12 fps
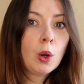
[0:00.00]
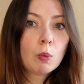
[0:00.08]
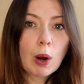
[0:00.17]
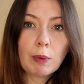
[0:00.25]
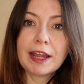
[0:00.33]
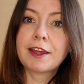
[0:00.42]

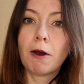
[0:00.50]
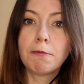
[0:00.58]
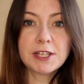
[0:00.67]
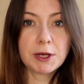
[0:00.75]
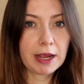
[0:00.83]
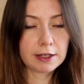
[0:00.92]
where we
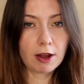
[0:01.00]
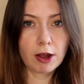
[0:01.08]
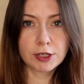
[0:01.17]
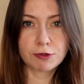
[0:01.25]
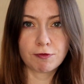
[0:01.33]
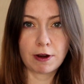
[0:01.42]
come to a
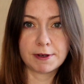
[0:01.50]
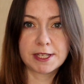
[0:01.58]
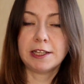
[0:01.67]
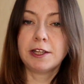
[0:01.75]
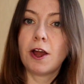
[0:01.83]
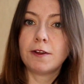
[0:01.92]
classroom
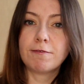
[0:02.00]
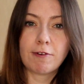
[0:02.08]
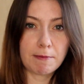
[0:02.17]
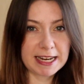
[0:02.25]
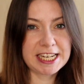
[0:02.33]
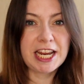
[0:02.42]
to learn
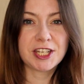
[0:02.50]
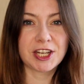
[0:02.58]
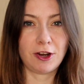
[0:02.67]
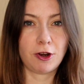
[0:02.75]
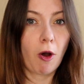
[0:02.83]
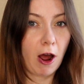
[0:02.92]
from a
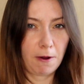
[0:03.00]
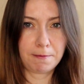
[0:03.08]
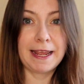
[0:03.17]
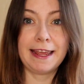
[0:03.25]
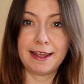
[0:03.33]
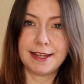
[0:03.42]
teacher, not our
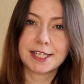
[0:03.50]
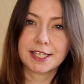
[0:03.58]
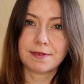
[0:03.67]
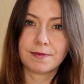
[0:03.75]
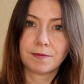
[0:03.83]
peers.